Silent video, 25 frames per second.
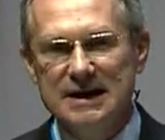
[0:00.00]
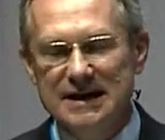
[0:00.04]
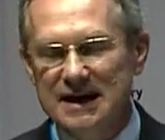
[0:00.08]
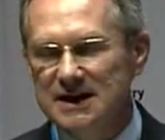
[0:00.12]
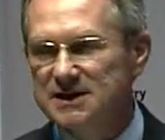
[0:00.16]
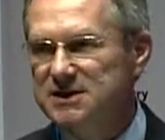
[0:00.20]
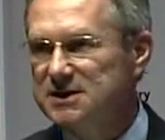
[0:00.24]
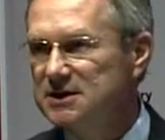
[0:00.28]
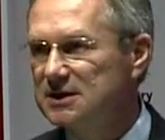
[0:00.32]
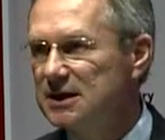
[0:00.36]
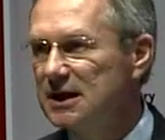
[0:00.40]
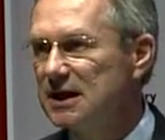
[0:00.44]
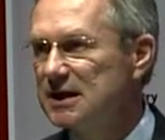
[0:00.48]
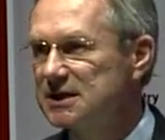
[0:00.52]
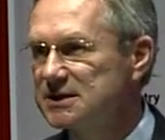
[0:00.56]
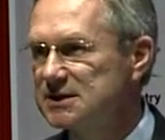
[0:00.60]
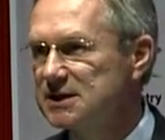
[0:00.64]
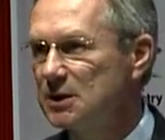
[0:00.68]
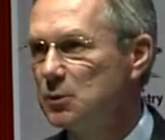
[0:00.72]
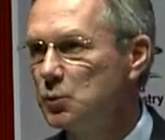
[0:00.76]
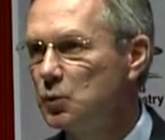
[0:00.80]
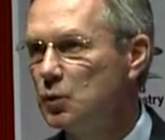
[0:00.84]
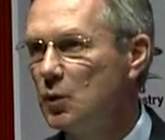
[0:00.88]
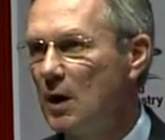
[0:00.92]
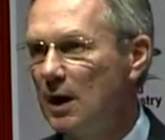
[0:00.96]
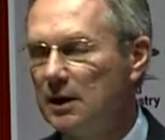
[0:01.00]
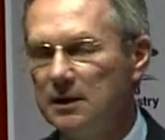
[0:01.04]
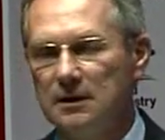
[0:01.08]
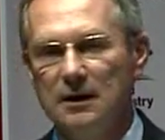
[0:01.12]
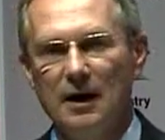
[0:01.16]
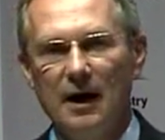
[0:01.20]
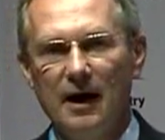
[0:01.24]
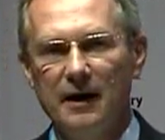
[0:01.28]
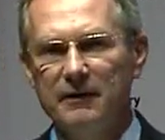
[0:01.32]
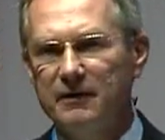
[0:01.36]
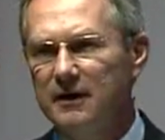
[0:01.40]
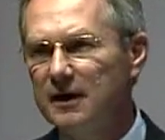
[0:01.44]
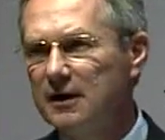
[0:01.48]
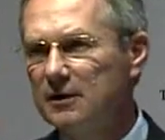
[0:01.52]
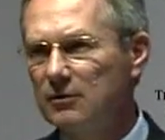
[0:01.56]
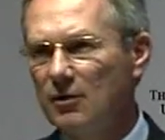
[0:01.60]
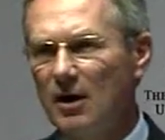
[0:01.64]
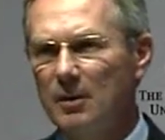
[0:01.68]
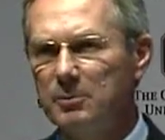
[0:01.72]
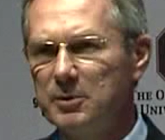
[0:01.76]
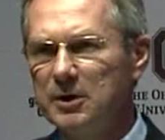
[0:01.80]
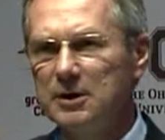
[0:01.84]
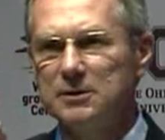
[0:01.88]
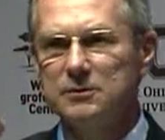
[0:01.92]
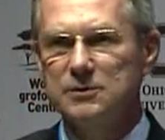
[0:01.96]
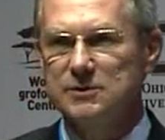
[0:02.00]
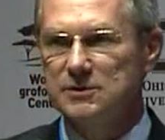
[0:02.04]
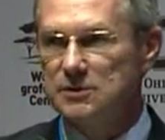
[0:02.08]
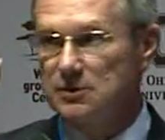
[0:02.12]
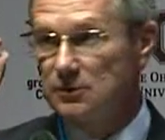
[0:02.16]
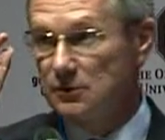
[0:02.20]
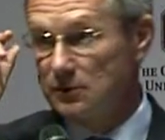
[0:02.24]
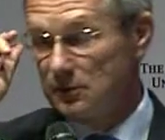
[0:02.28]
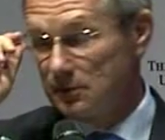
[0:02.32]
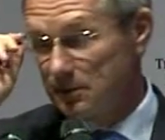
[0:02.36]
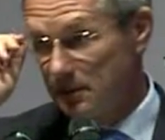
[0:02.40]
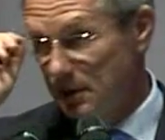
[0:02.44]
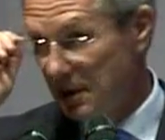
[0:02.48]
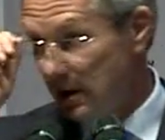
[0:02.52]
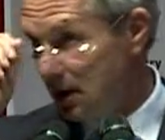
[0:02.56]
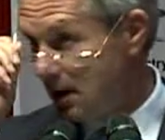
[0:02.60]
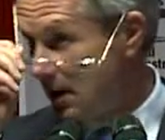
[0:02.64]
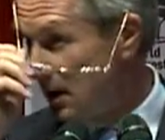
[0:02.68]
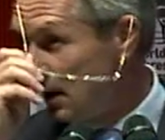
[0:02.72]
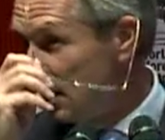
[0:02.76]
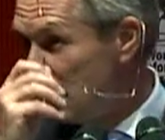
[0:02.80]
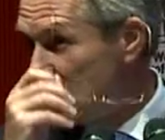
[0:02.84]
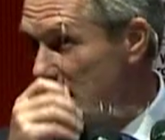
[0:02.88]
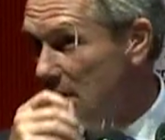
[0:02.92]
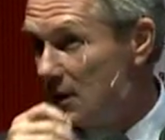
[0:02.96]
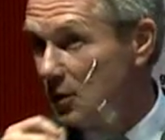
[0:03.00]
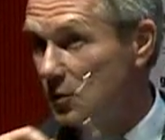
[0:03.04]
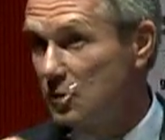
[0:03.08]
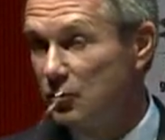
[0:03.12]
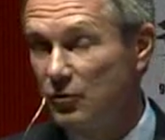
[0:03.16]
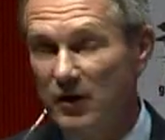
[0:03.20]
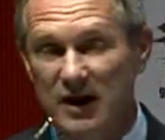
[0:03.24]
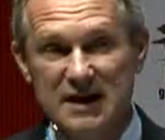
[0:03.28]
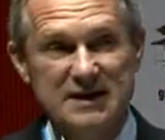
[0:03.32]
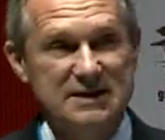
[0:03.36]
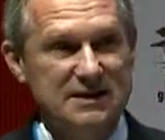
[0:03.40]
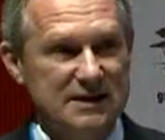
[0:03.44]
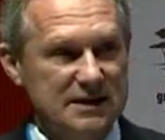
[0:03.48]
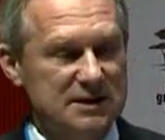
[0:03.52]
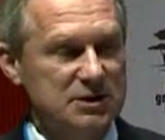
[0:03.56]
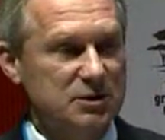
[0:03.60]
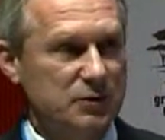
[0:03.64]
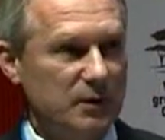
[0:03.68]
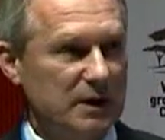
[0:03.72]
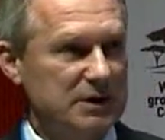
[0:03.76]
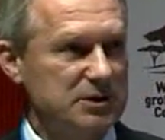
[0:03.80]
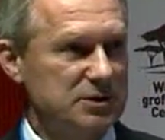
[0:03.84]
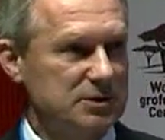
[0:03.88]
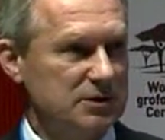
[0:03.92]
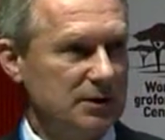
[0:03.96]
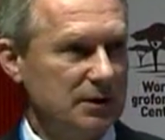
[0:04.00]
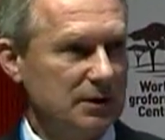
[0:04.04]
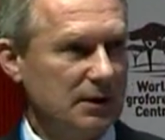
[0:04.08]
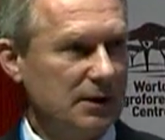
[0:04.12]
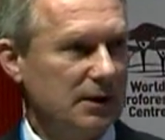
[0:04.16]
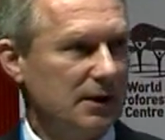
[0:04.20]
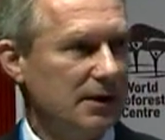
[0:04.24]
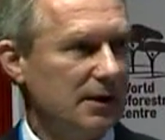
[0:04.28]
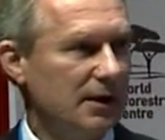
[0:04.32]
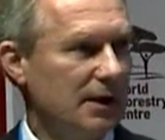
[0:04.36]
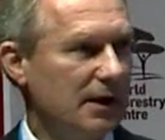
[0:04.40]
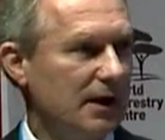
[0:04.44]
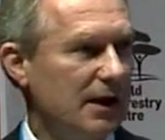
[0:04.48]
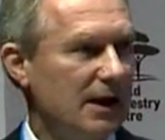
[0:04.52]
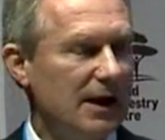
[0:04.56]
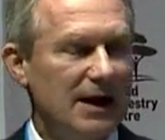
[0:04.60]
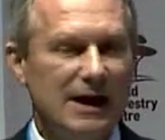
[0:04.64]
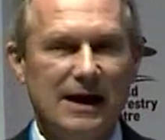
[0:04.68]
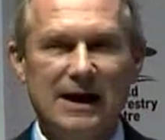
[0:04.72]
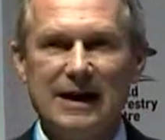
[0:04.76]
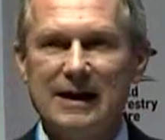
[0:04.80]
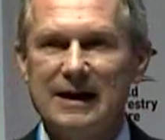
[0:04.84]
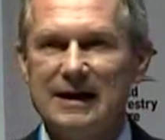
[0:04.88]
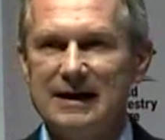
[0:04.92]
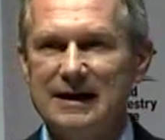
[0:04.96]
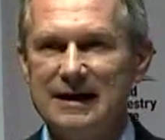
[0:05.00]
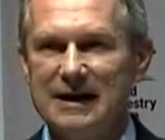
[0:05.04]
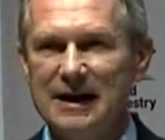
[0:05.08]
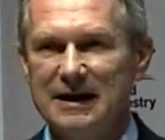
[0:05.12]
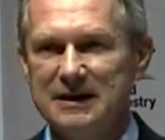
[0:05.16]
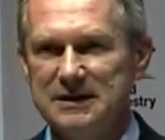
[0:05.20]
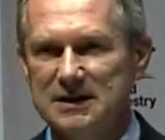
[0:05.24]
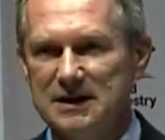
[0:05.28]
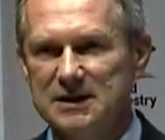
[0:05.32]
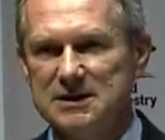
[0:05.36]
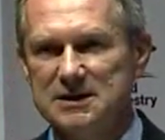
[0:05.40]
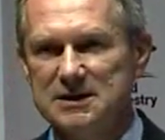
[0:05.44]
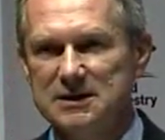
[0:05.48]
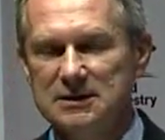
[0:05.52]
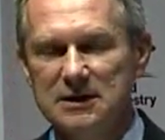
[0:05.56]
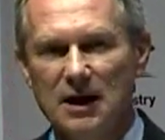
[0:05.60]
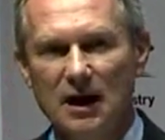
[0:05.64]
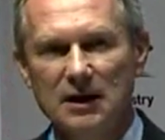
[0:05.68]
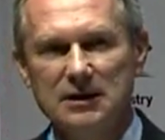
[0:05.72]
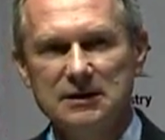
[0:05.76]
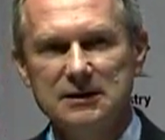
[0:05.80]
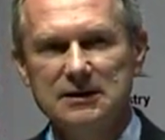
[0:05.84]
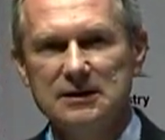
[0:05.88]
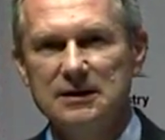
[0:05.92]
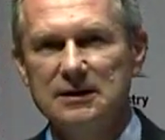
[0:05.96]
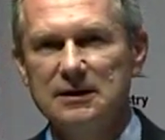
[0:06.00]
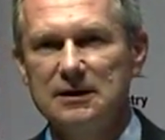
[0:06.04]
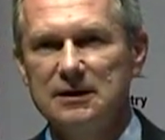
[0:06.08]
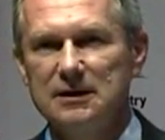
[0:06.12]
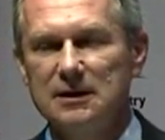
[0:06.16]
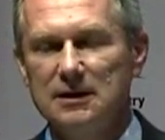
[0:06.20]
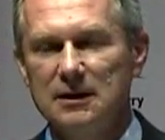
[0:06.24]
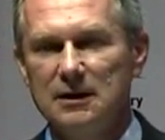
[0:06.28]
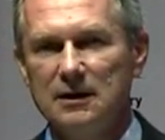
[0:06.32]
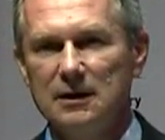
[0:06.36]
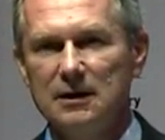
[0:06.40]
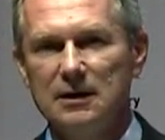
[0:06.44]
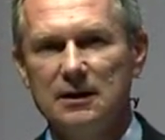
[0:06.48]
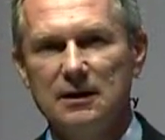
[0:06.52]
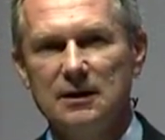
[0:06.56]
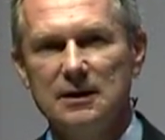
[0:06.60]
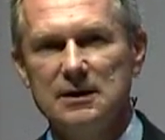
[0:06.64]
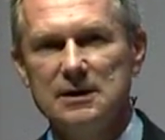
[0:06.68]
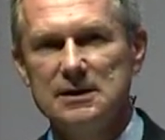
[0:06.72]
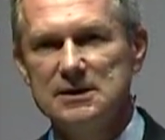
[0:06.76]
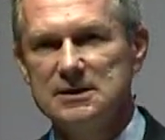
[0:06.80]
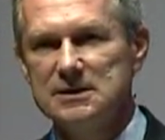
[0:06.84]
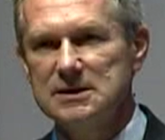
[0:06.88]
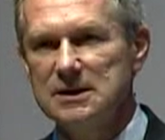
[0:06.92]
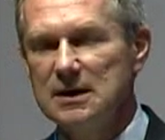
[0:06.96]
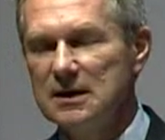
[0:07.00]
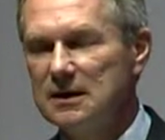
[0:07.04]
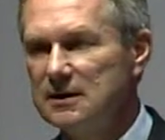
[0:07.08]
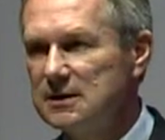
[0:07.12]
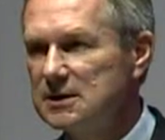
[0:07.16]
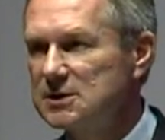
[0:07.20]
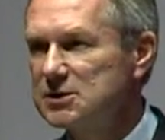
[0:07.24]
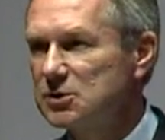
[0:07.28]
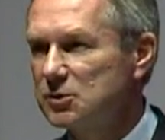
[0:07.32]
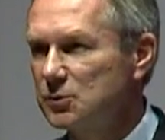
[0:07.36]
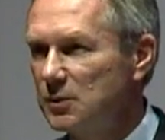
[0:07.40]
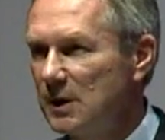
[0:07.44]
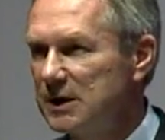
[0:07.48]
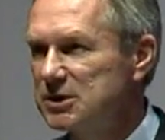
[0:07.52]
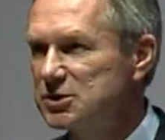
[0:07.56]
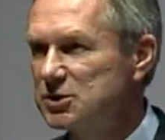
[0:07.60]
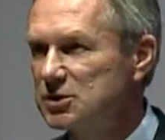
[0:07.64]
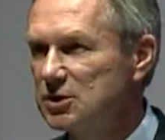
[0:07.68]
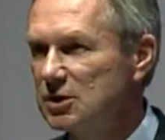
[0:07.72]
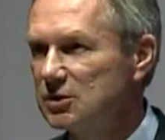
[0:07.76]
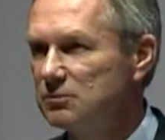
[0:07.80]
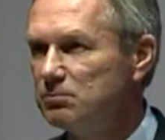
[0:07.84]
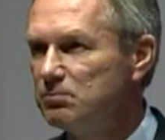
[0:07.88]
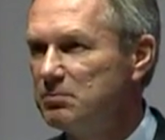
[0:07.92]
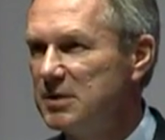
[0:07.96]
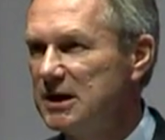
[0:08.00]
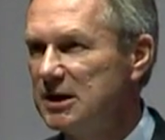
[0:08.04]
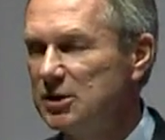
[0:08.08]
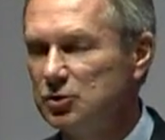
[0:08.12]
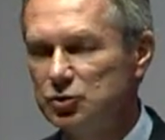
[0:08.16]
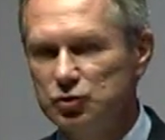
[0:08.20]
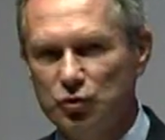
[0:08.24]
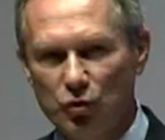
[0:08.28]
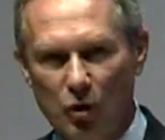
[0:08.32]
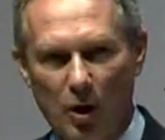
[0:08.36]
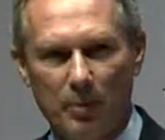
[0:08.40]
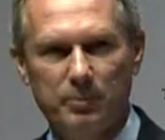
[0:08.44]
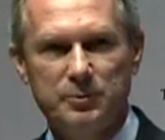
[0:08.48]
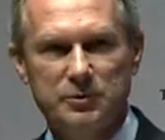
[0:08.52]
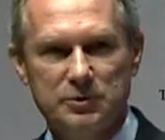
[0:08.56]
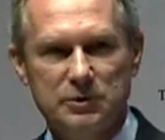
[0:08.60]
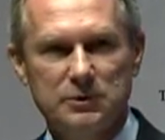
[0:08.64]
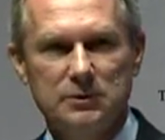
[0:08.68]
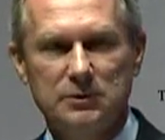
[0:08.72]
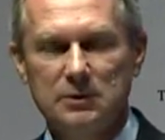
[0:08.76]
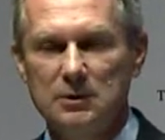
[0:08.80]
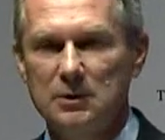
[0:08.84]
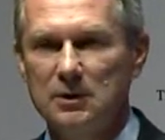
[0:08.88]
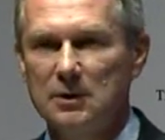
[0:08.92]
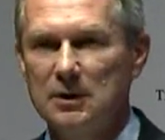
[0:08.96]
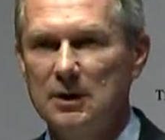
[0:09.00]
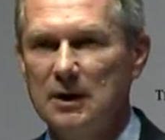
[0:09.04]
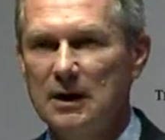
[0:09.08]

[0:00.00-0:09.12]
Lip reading: Yesterday, someone, I think, Rabbi, it was you, who raised this question. Let us not see this question being dropped.